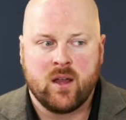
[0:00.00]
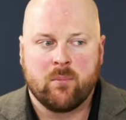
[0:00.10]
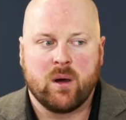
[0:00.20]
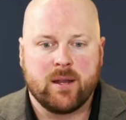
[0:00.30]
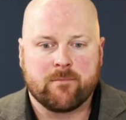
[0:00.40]

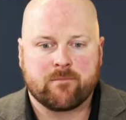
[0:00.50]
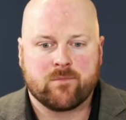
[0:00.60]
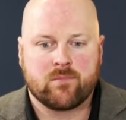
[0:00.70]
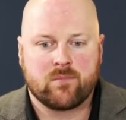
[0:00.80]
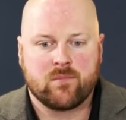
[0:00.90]
but
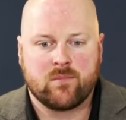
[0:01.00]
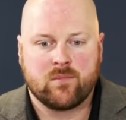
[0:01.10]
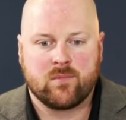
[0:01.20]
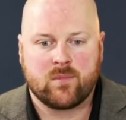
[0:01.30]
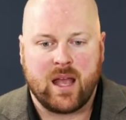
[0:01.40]

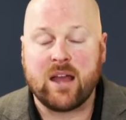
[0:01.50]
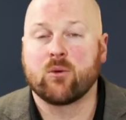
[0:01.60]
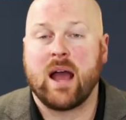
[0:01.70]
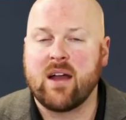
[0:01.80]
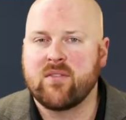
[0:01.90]
I don't
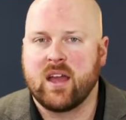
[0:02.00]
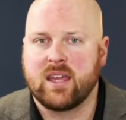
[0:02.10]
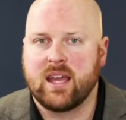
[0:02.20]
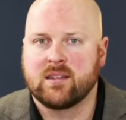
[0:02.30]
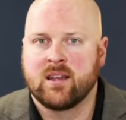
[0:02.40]
have that
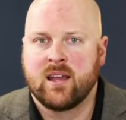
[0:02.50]
yet.